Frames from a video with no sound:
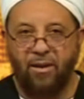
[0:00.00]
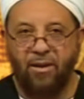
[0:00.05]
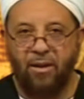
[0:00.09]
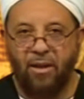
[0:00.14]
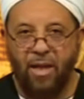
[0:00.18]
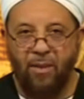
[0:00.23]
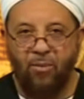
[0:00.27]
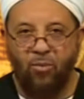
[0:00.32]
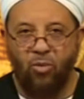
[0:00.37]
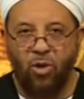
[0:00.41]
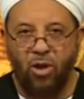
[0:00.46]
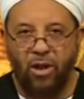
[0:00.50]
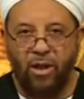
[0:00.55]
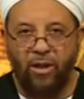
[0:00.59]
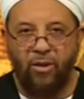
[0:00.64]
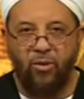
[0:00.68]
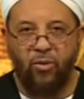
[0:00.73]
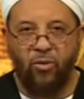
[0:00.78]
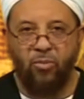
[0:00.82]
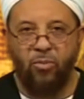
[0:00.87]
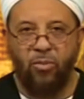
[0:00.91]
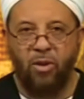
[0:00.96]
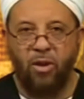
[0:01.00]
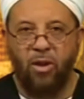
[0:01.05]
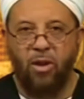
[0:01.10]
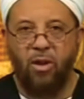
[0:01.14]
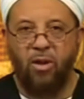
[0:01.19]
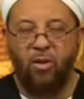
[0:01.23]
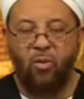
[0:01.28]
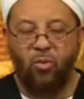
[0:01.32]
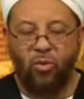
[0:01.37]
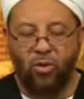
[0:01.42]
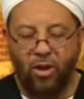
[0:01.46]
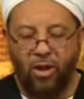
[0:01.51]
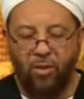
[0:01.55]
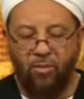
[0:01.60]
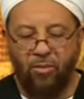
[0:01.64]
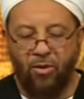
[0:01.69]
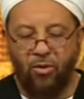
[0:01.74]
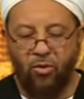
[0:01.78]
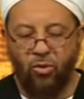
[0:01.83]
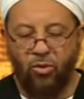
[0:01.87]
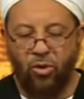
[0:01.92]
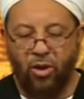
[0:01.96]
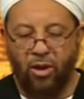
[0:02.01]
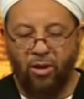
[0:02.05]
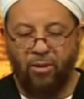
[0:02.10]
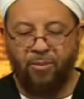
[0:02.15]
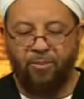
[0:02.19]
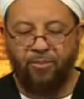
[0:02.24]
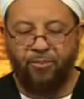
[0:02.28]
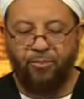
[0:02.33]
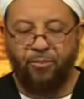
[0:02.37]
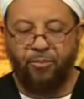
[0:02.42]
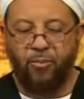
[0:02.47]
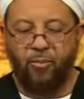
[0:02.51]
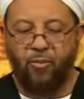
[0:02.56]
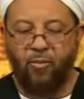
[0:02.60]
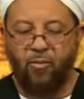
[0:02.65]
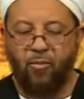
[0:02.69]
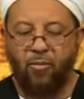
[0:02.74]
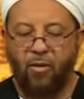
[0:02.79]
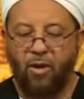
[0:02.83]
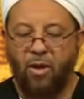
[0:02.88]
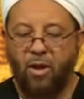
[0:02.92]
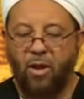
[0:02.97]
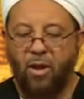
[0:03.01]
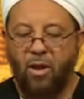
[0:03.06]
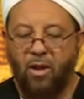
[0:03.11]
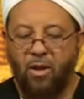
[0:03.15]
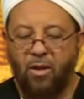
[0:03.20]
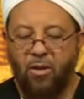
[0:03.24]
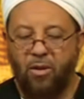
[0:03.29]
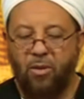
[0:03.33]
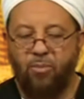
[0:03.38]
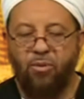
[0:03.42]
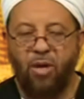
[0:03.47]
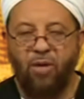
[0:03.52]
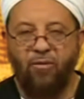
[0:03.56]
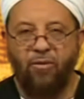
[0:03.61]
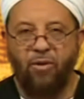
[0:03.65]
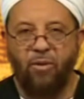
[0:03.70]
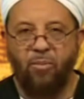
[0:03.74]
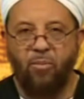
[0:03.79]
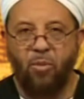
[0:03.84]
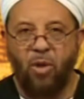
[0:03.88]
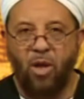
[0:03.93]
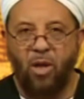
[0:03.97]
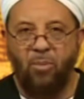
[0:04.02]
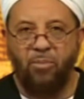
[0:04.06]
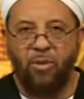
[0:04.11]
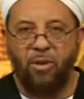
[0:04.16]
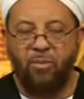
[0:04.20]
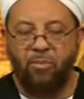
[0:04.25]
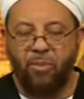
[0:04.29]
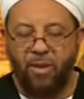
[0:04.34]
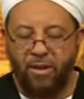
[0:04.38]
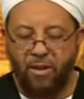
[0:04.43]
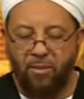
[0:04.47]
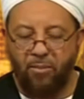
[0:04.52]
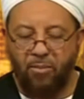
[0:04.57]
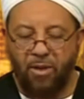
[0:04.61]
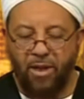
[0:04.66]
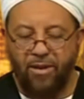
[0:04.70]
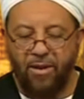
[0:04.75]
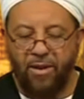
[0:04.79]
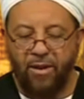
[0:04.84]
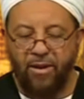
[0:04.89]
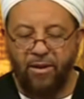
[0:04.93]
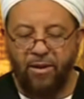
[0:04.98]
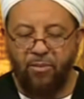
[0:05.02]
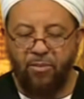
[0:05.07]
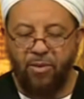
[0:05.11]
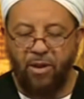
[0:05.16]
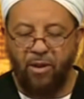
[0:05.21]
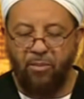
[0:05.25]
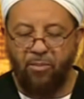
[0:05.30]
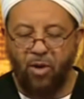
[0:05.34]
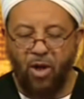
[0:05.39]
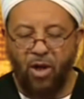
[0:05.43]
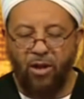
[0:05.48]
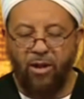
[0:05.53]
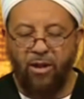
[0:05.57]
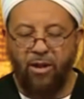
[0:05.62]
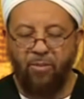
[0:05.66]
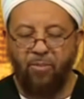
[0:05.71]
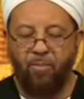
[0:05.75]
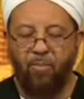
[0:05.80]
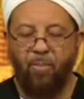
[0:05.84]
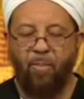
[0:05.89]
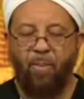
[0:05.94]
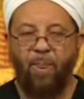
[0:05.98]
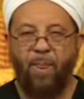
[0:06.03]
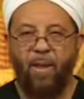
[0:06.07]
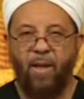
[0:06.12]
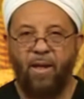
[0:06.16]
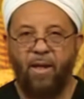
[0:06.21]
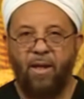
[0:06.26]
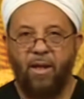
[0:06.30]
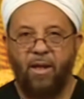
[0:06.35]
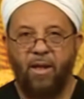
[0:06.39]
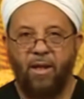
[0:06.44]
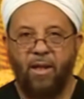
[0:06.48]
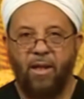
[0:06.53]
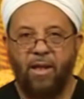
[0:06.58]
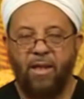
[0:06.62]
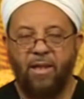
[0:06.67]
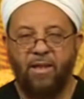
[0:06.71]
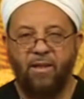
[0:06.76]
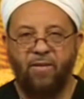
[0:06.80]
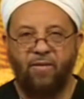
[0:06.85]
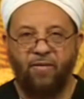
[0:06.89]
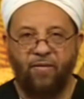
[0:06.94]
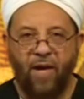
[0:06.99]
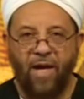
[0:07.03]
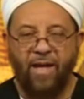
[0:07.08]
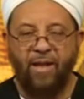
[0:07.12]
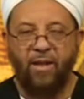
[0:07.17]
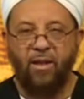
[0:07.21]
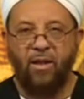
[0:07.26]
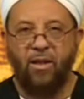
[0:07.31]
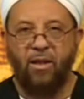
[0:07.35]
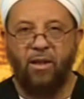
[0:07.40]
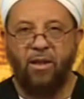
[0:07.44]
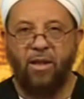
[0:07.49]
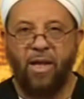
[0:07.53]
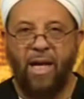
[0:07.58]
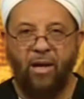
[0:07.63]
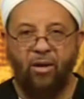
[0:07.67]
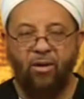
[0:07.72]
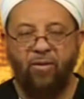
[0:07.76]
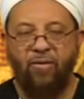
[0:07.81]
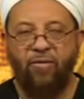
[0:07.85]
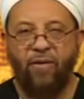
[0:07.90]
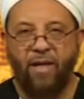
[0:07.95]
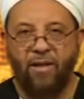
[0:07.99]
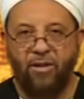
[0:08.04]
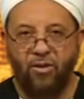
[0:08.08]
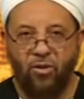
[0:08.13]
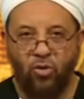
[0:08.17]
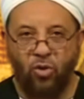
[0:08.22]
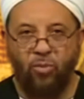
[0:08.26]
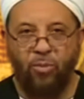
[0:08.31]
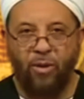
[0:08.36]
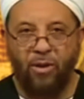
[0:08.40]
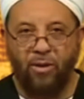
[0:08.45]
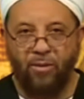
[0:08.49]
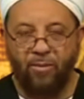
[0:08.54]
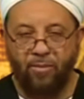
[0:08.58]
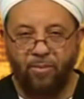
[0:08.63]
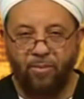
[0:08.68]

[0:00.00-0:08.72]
Assalamu alaikum wa rahmatullah. The Prophet Muhammad, peace and blessings be upon him, in his final Arafat sermon,